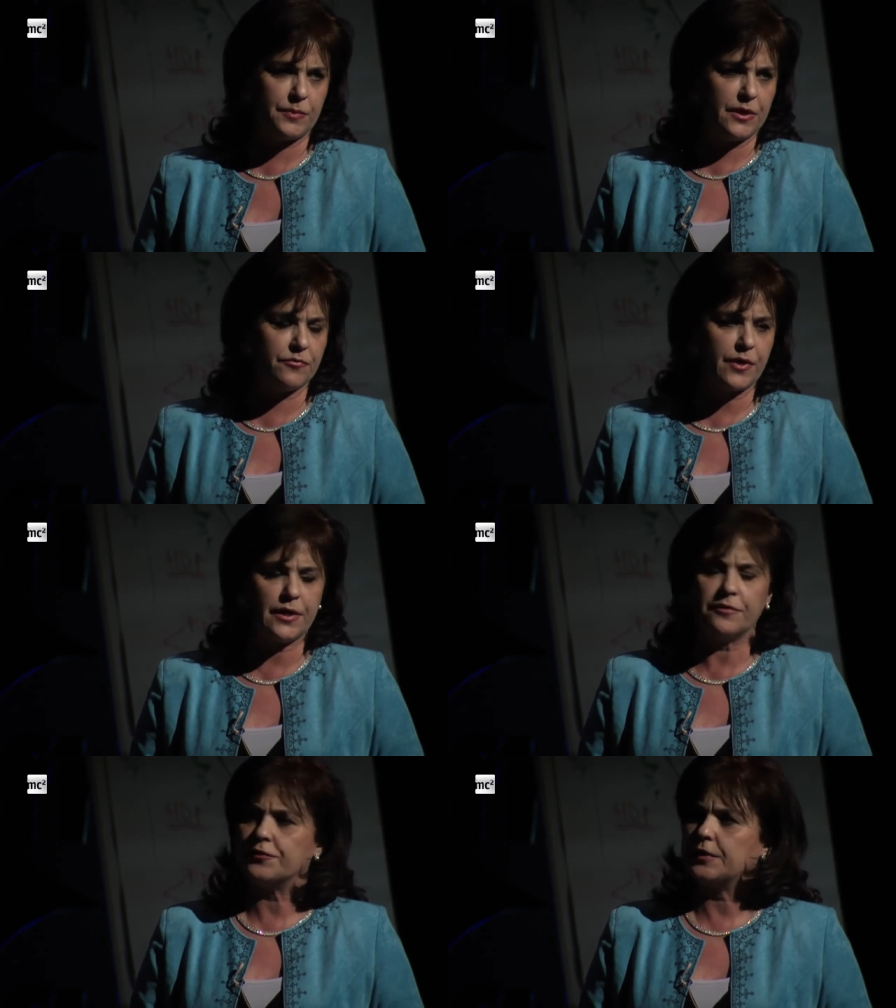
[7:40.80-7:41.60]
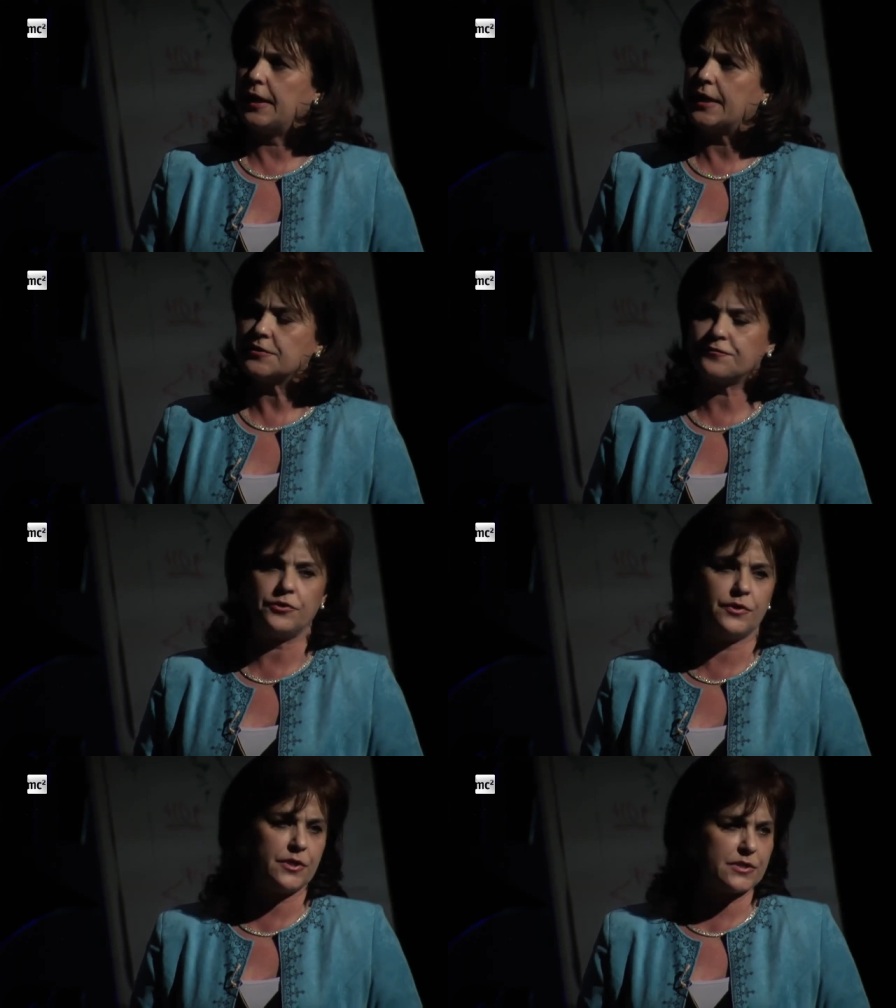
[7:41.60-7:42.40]
has been running for the last
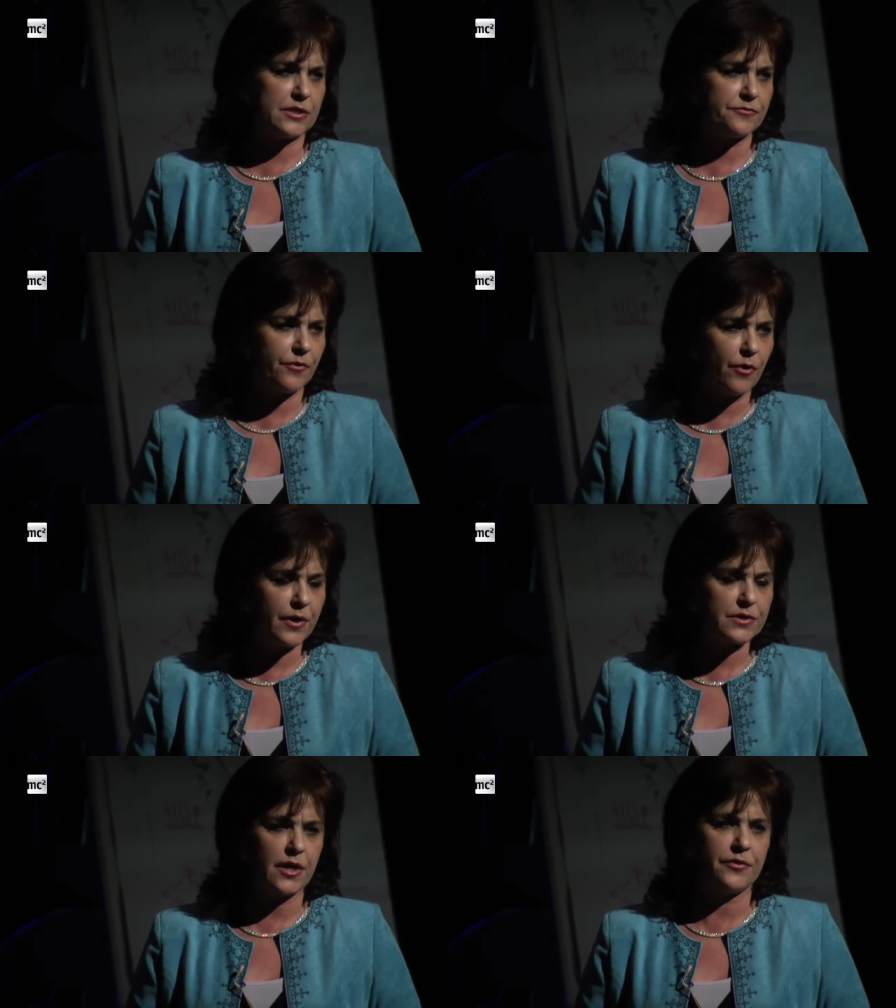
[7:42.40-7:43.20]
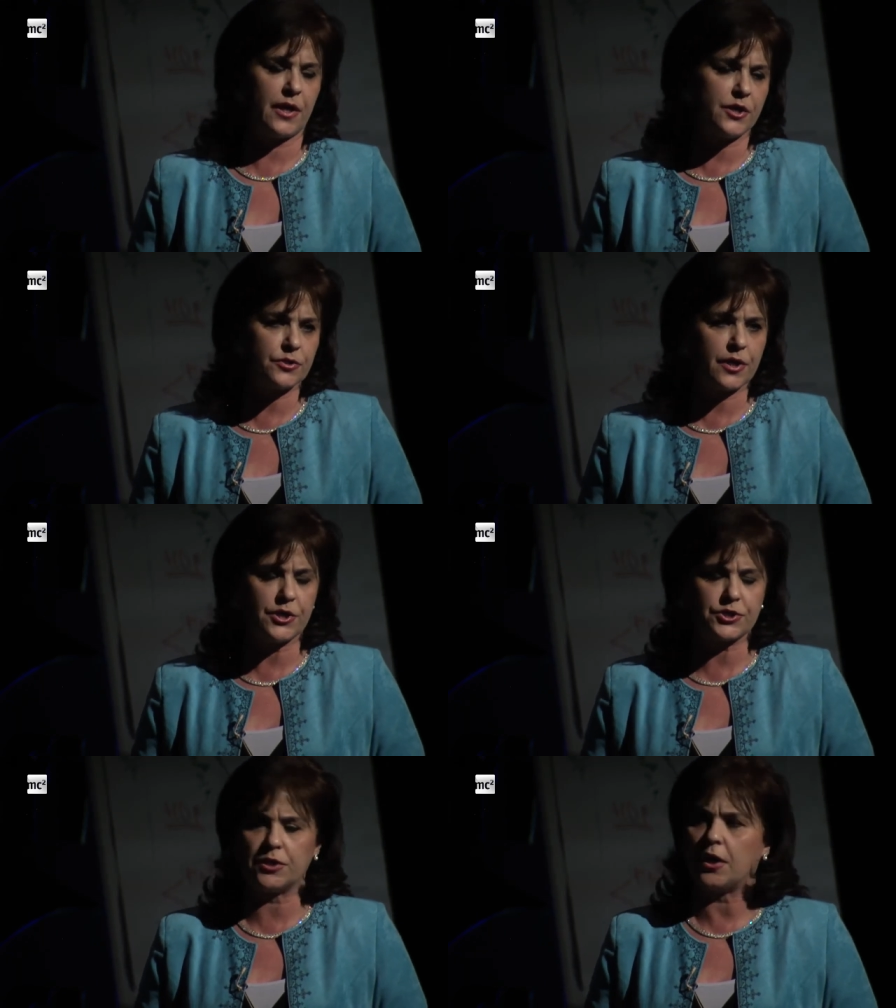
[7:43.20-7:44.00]
few years is focused on the
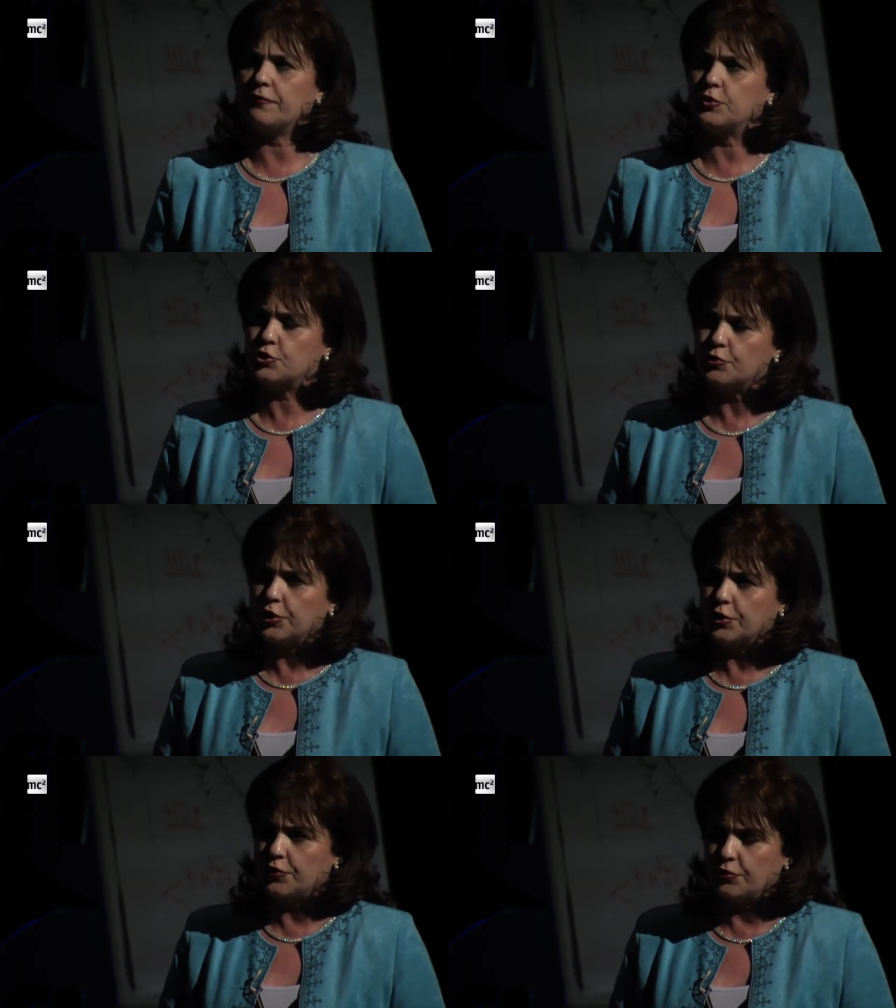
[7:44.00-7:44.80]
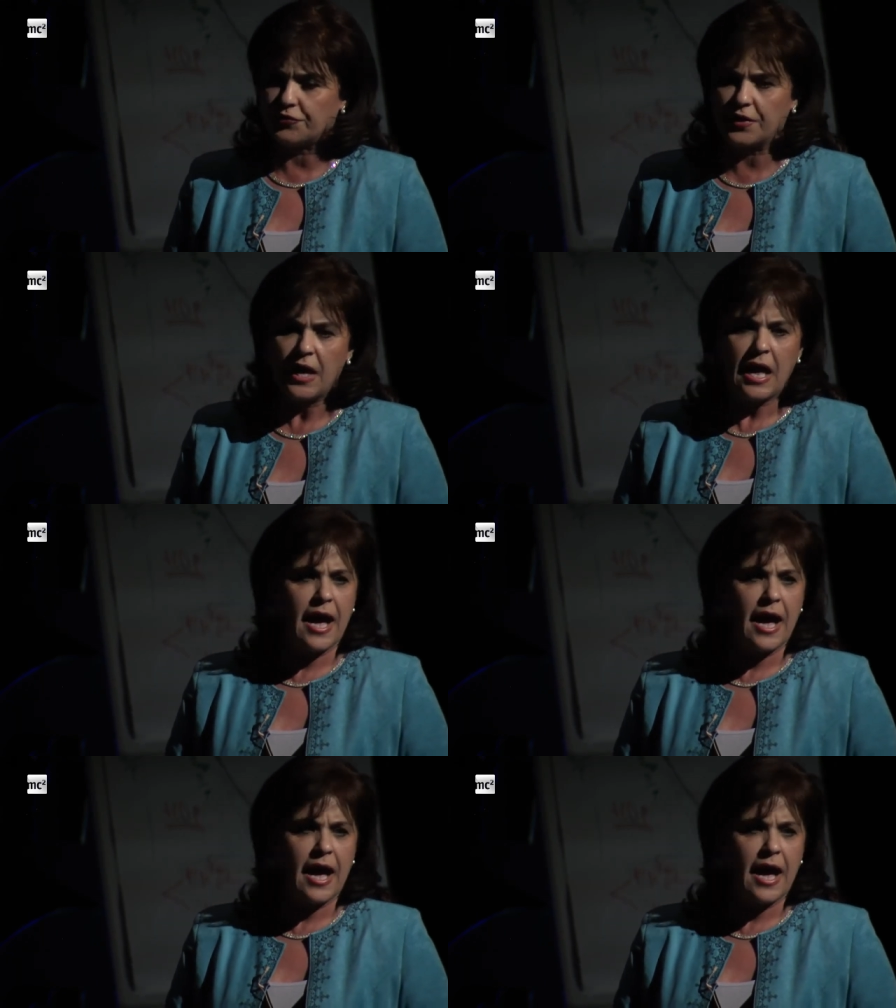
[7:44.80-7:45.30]
education of the junior youth.